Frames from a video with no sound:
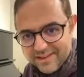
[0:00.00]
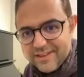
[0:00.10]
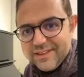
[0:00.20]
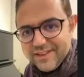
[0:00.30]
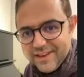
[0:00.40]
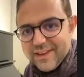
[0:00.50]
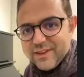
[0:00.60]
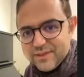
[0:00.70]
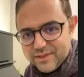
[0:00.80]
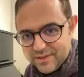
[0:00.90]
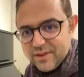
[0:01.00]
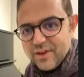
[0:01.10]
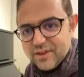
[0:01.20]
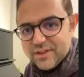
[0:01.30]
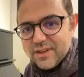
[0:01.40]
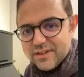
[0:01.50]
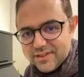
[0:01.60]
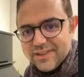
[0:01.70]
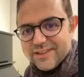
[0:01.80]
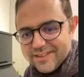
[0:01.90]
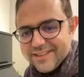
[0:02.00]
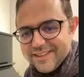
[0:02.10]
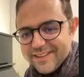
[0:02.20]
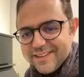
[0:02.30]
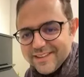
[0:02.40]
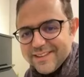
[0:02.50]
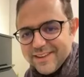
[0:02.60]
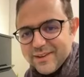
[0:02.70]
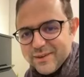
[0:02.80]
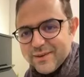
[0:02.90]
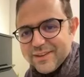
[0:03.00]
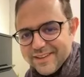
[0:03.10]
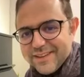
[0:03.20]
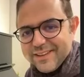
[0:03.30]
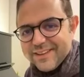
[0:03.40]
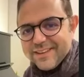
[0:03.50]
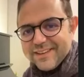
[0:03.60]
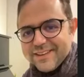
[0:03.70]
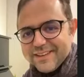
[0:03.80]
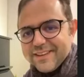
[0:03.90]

Yes. Yeah, thank you. Yeah.